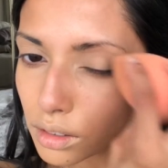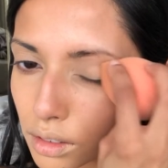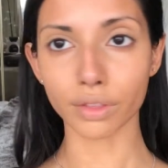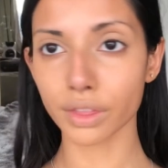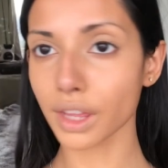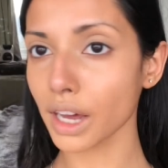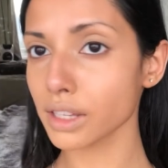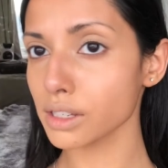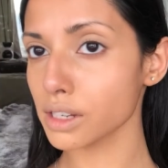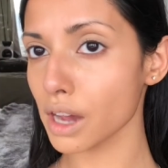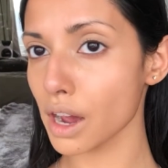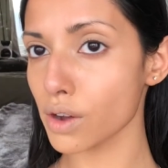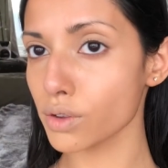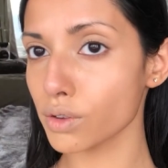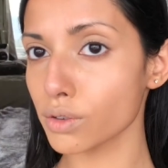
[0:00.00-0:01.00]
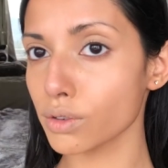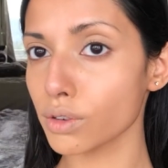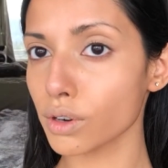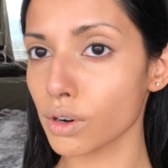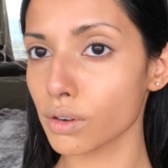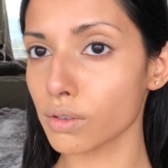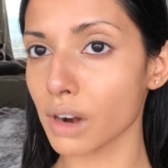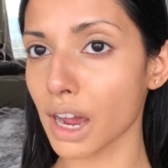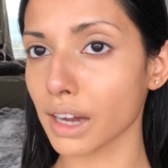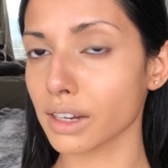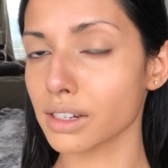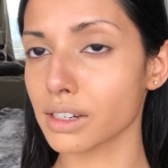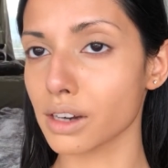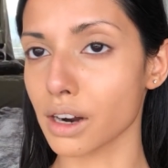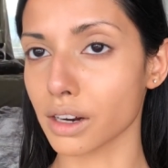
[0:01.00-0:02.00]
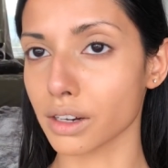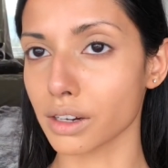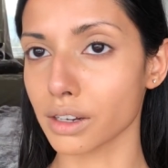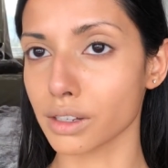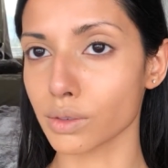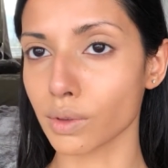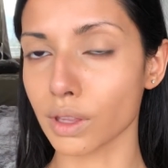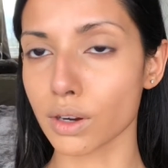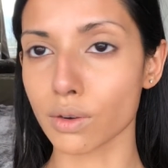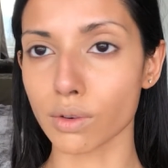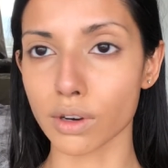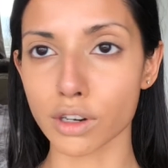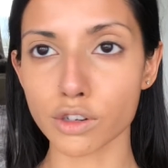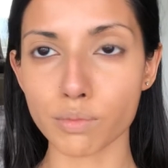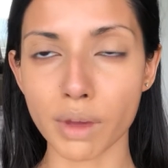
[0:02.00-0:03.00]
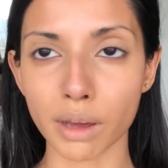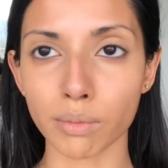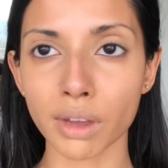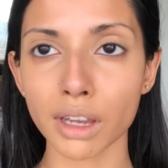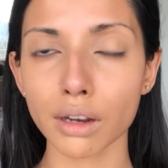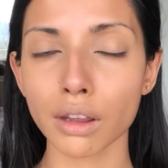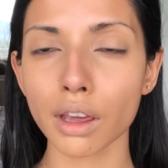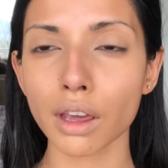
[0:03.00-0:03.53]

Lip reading: That's how you correct darkness with an orange pigment.